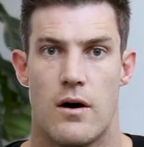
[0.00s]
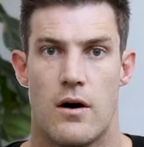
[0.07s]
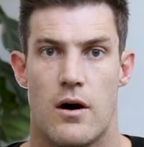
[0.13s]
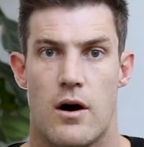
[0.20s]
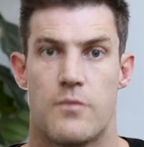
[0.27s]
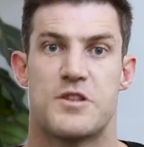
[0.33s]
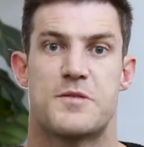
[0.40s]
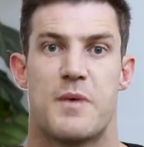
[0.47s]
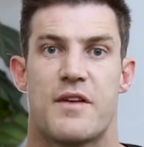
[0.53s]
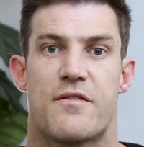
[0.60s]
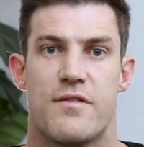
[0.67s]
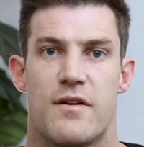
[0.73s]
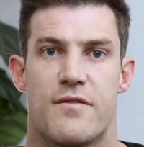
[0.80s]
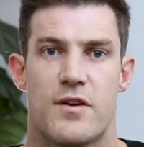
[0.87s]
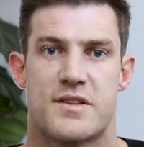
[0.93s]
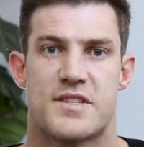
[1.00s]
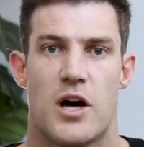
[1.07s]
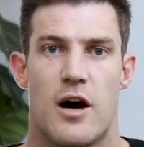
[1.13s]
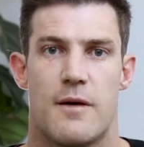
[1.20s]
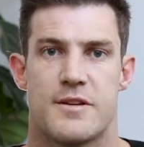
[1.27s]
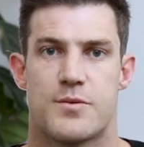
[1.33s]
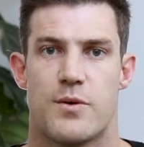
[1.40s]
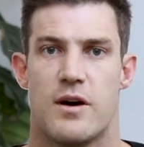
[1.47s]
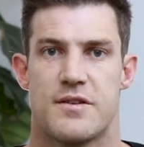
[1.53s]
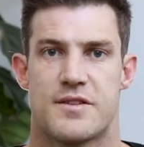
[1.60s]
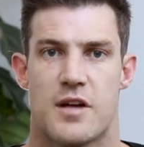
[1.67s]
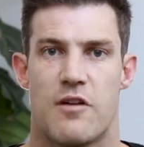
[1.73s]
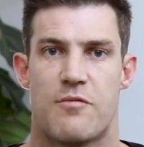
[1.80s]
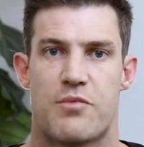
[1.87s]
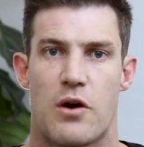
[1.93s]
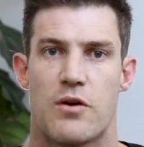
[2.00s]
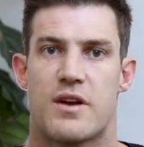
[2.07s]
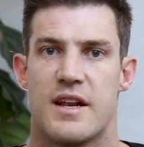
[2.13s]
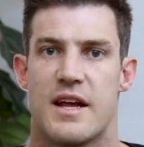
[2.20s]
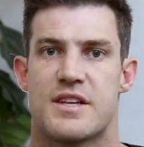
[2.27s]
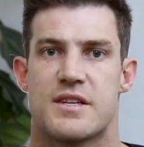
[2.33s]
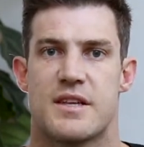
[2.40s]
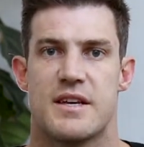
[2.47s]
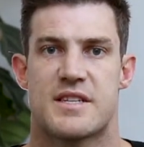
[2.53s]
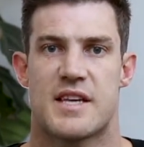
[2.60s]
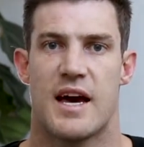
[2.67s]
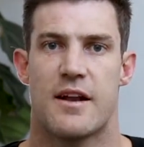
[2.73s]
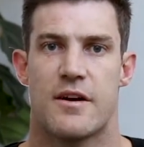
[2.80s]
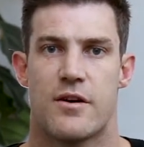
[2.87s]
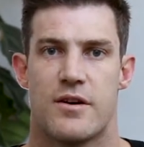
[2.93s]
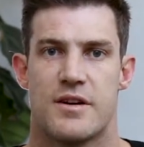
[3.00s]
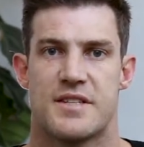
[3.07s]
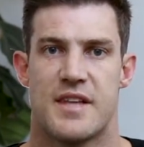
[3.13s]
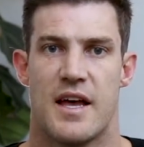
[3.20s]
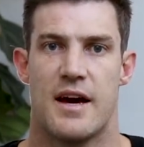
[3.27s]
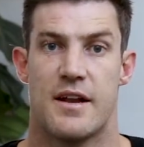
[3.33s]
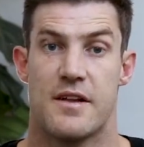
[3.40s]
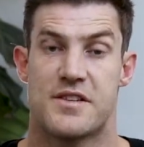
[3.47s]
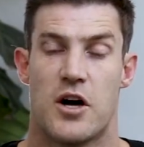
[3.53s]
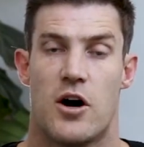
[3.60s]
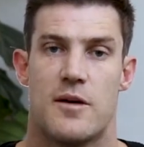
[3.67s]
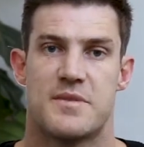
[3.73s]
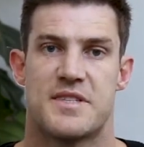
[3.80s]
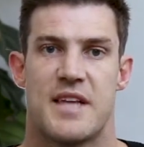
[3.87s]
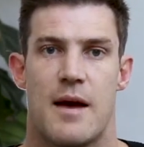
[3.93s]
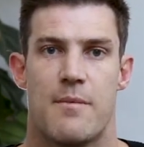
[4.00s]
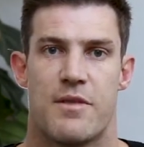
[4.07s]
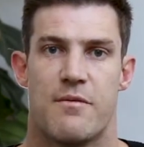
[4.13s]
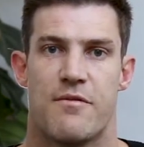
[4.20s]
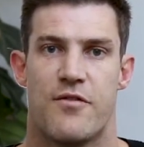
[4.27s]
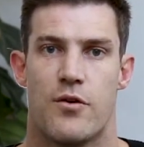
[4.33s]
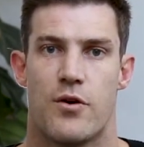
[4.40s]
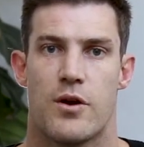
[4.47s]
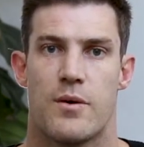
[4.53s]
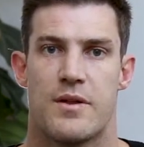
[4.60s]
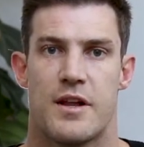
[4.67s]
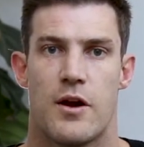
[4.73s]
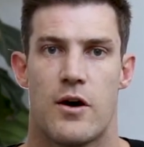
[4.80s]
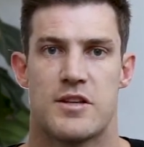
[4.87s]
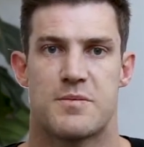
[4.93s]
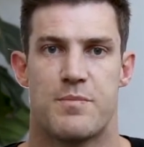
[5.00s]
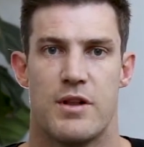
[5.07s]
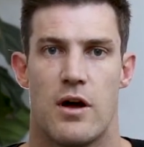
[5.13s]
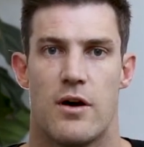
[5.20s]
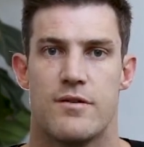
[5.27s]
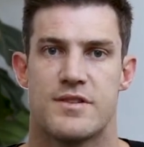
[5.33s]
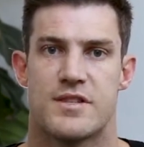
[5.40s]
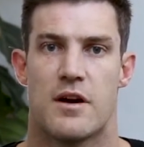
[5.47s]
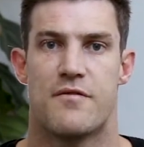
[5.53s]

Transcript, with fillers: I'm respectful of your time as well, so I've broken each of these categories down and timestamped them for you in the notes below. So